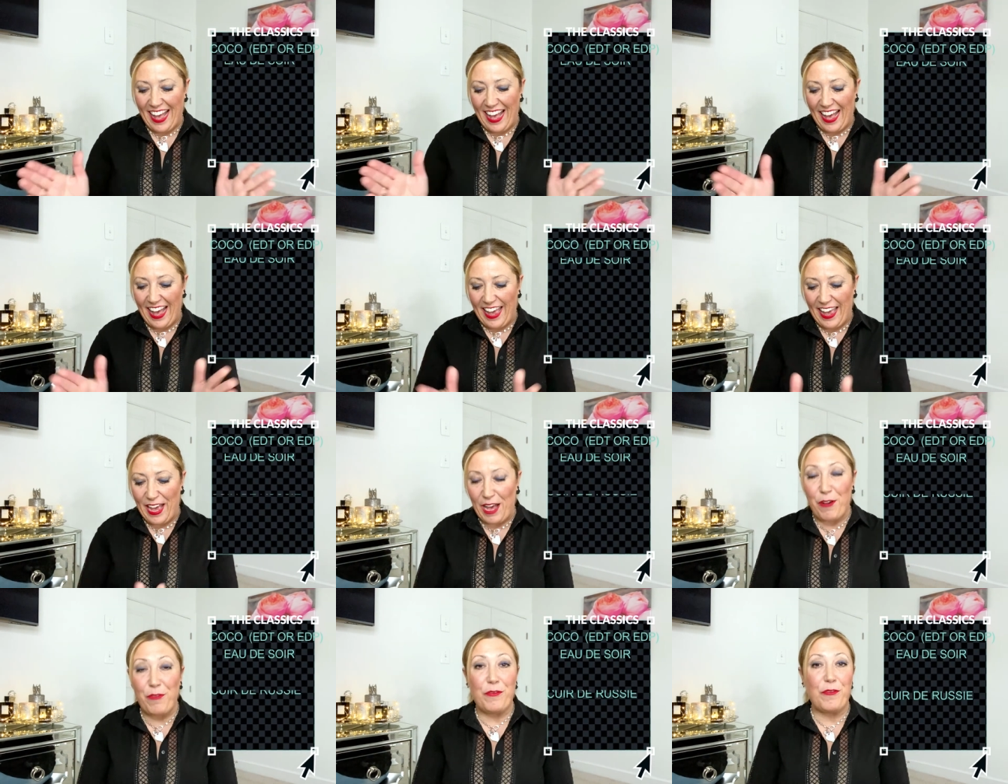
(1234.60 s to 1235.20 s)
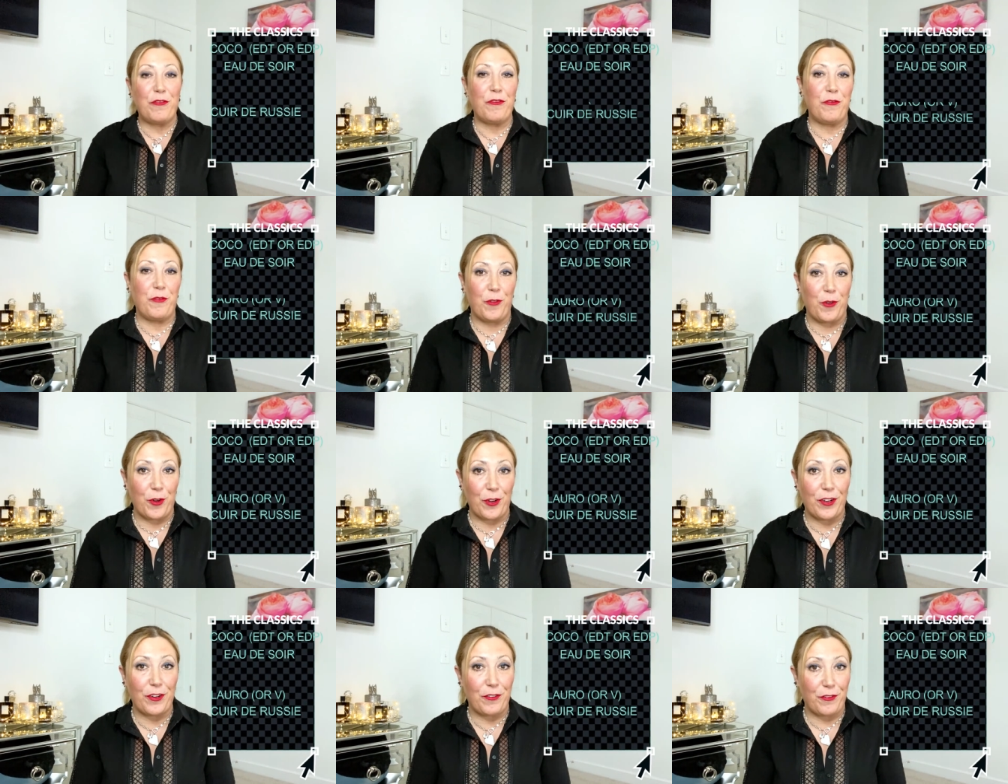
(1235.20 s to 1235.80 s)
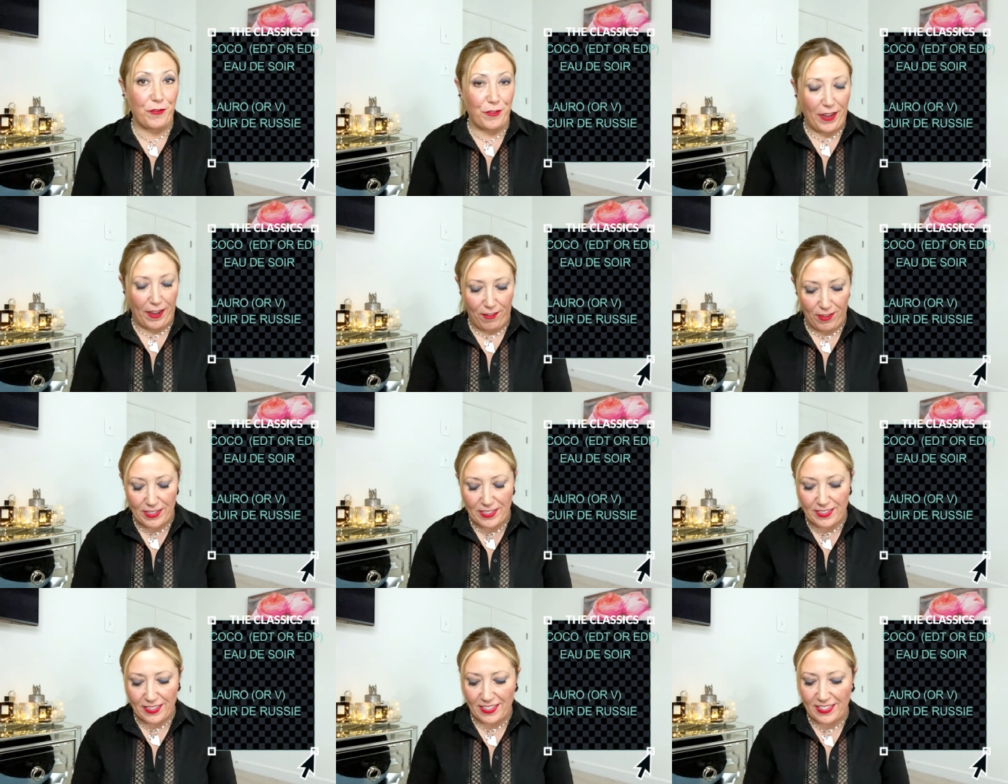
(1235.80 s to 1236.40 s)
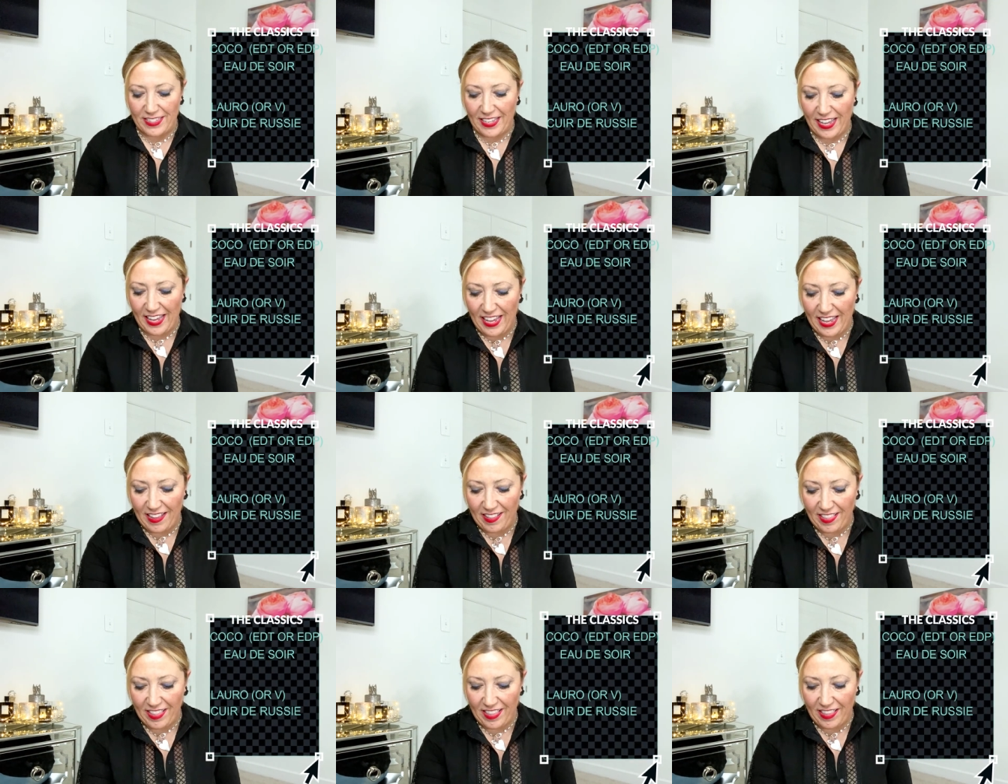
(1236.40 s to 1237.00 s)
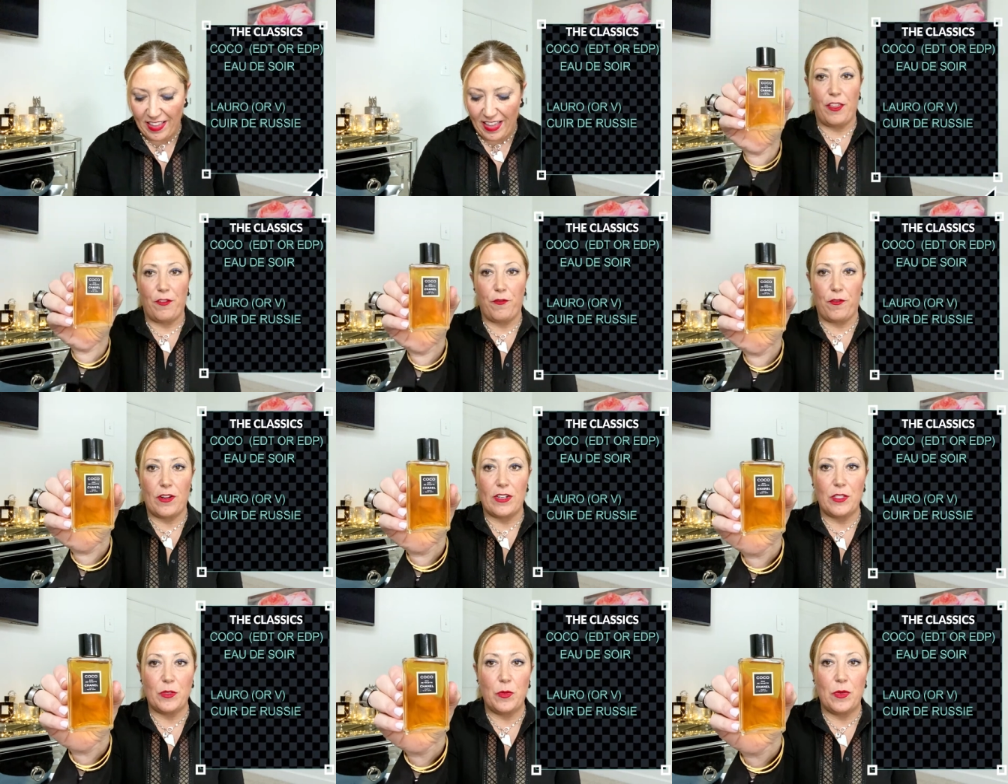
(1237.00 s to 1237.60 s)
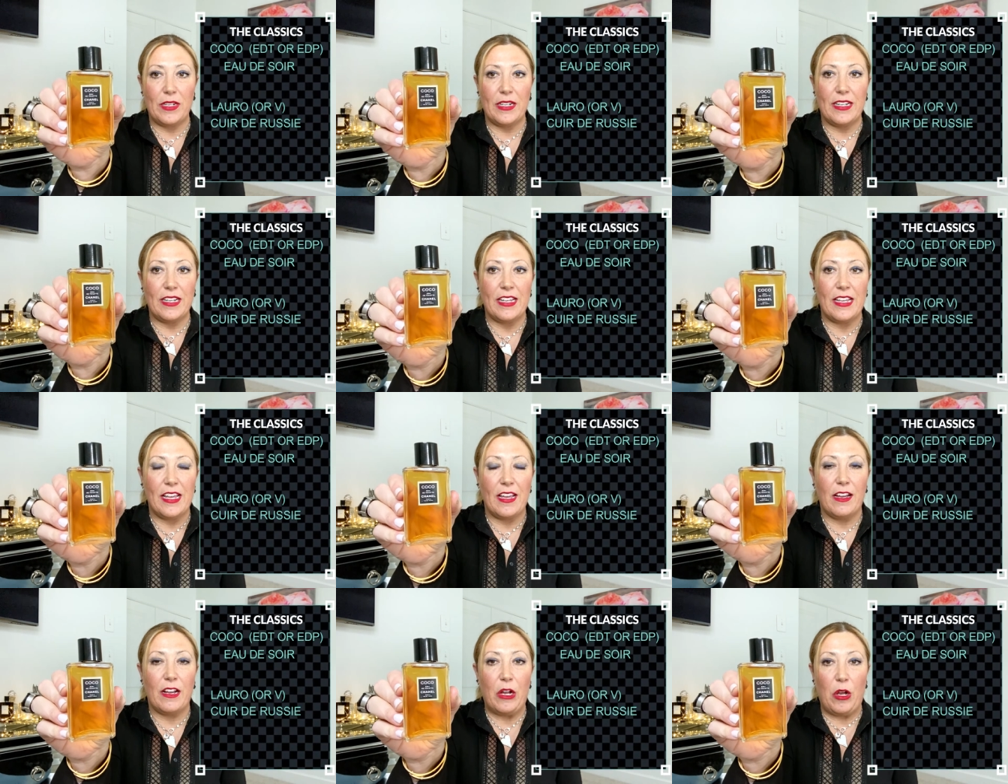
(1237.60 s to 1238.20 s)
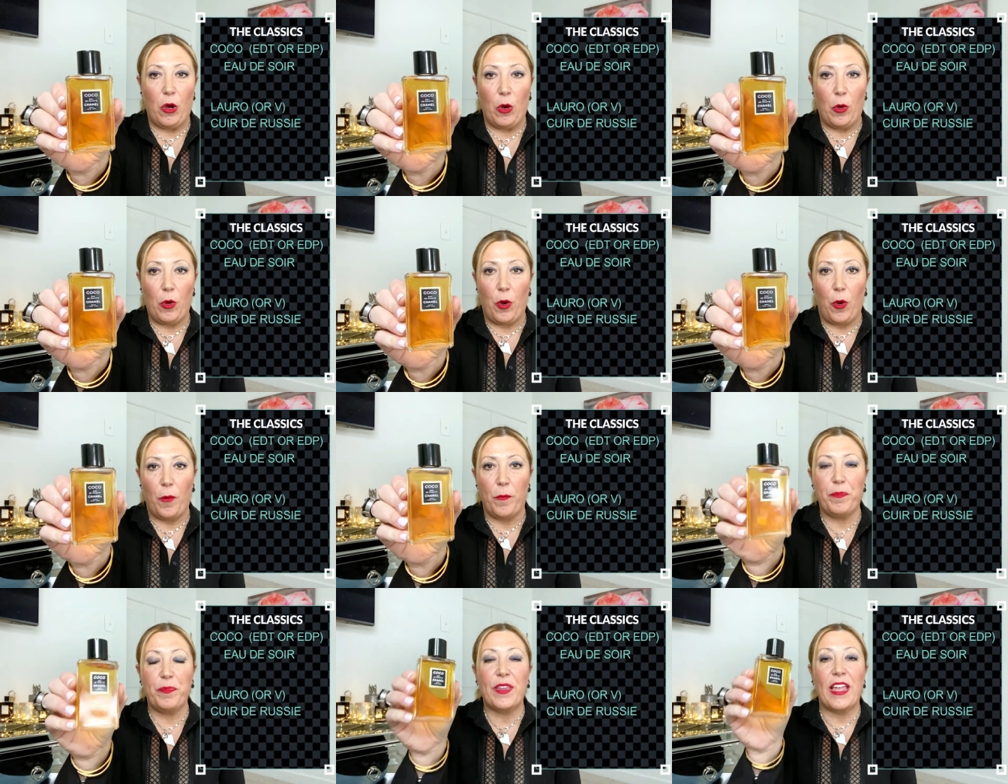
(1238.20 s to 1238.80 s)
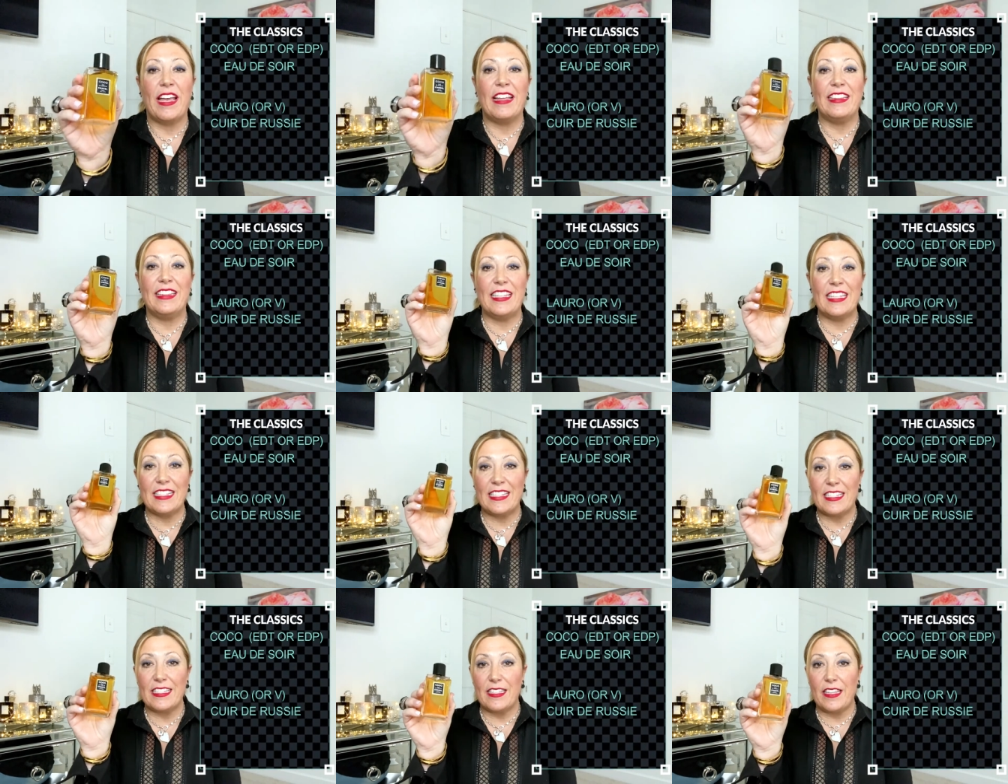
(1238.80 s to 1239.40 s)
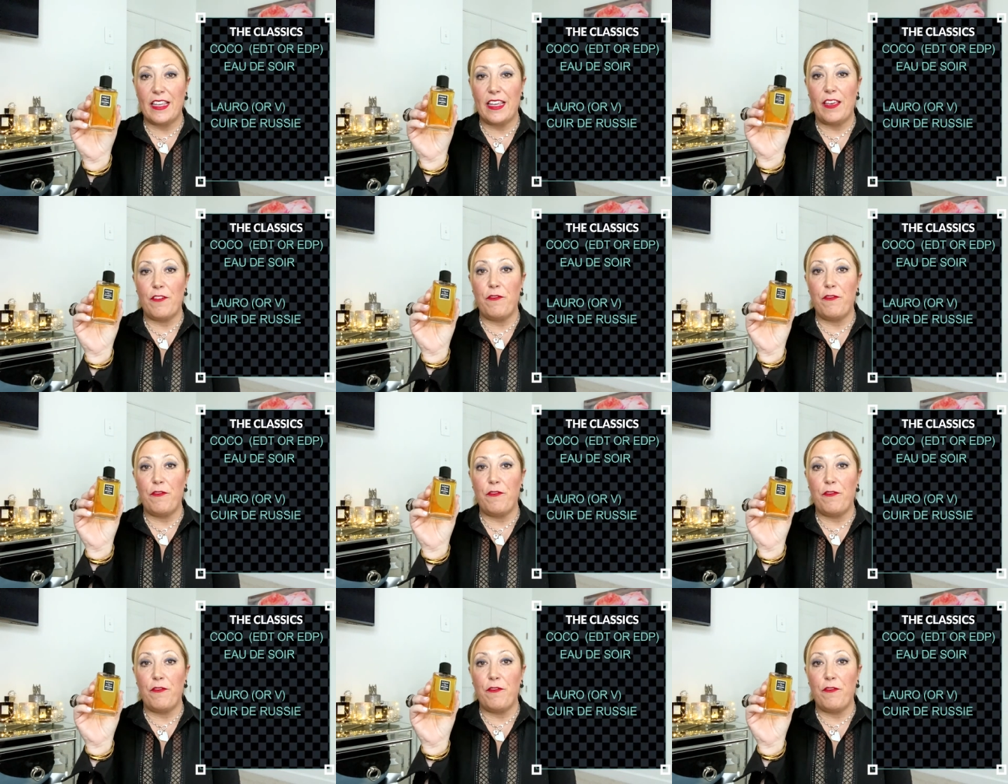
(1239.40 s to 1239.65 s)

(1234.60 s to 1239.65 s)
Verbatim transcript: I have four fragrances. And the first one Coco. This is the